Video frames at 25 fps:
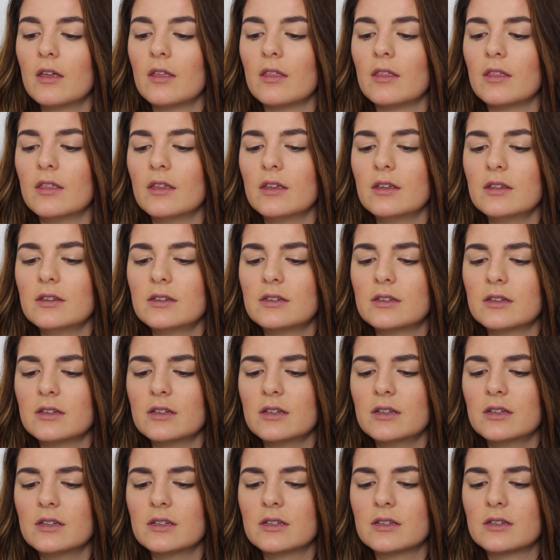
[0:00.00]
This
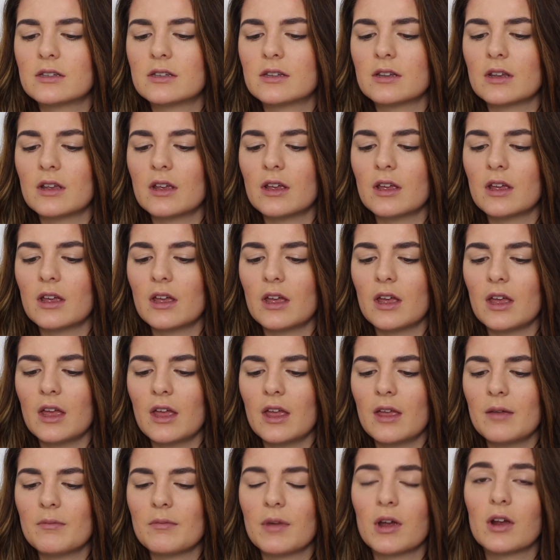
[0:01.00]
is
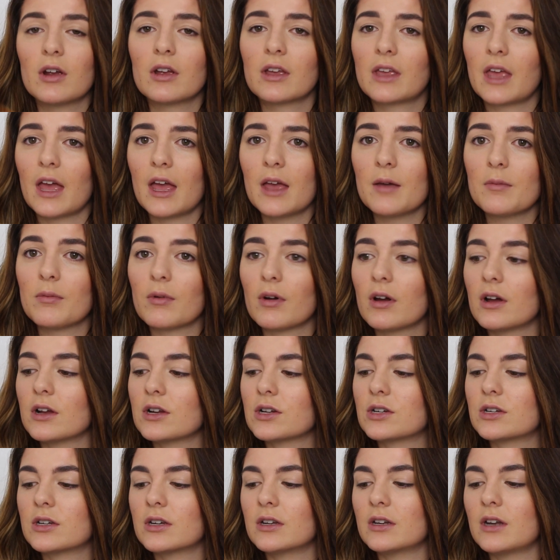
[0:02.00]
a Mary Kay
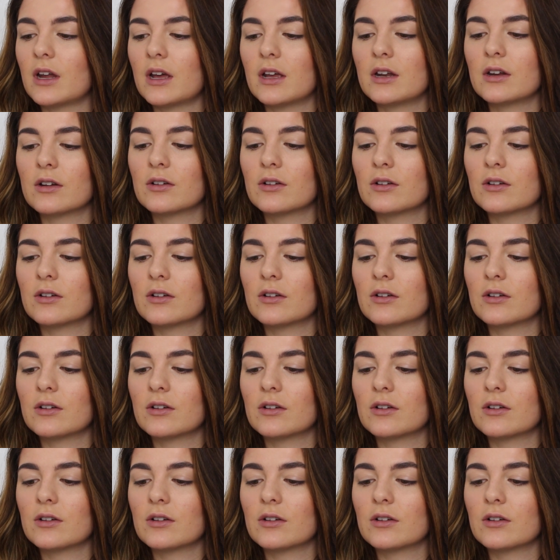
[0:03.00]
brush, and I